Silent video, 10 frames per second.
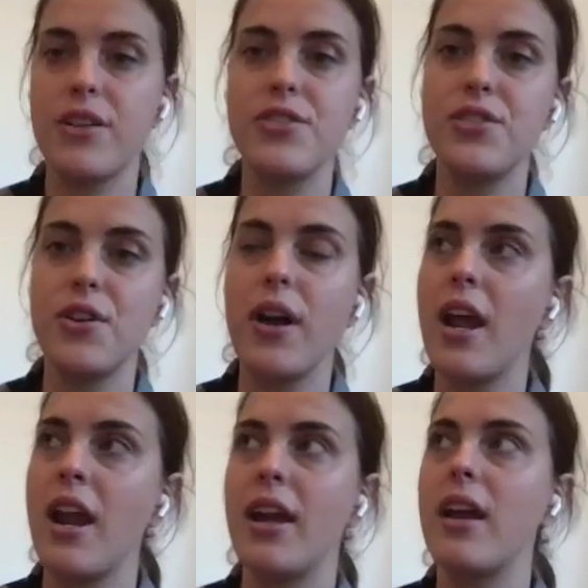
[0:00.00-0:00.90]
layers to
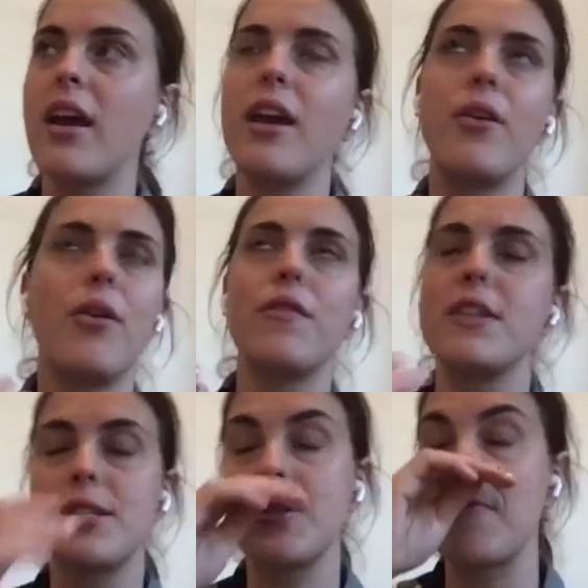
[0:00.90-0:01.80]
it, and I don't know
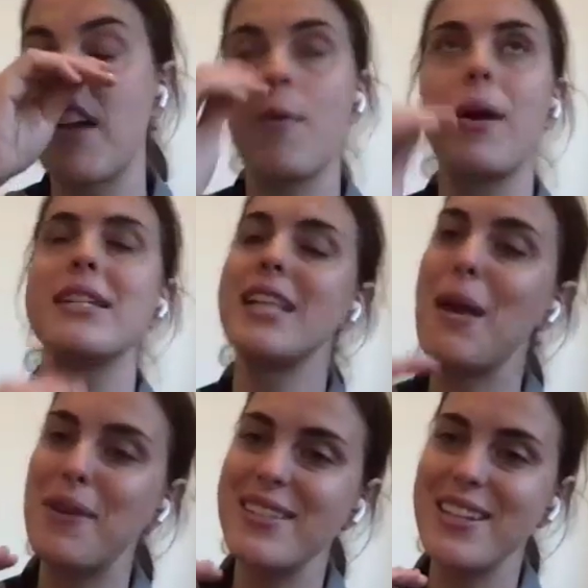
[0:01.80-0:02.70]
if this is the right way to
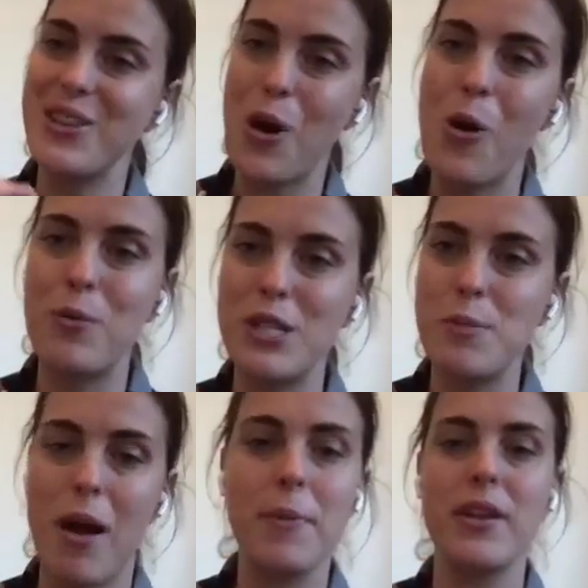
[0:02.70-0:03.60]
say it, but it's like the
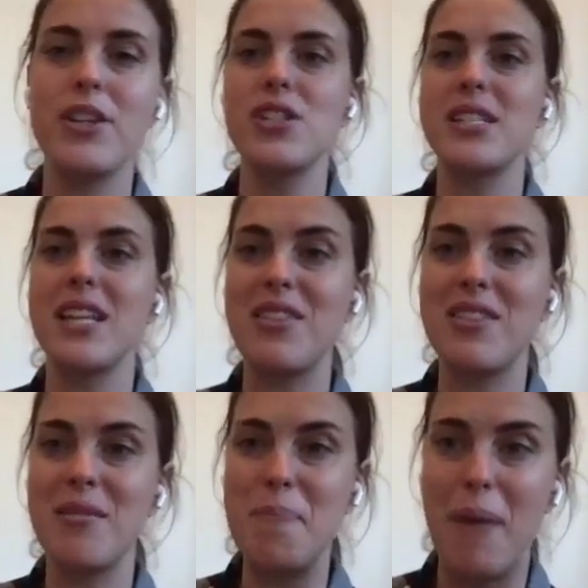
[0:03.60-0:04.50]
homeless population is at
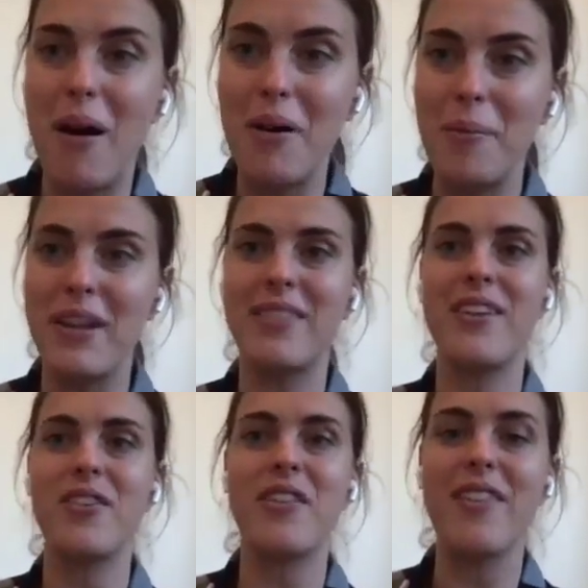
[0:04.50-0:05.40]
the bottom, like
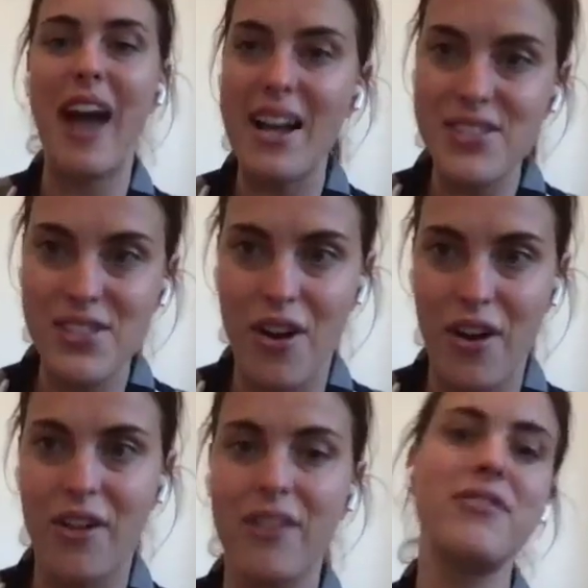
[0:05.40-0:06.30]
they're the last
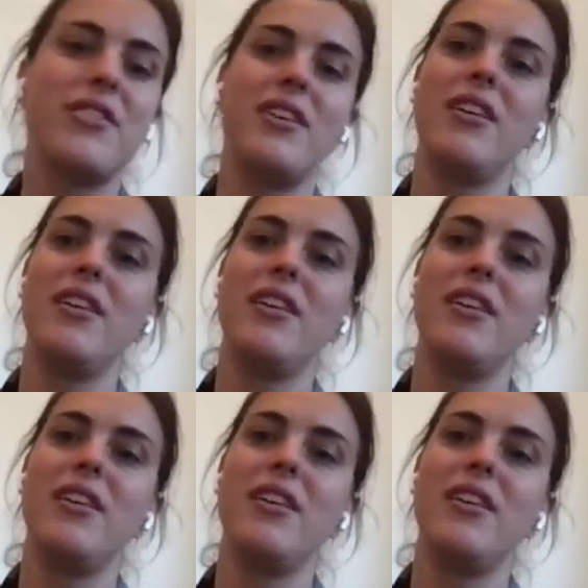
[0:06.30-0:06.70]
thought of.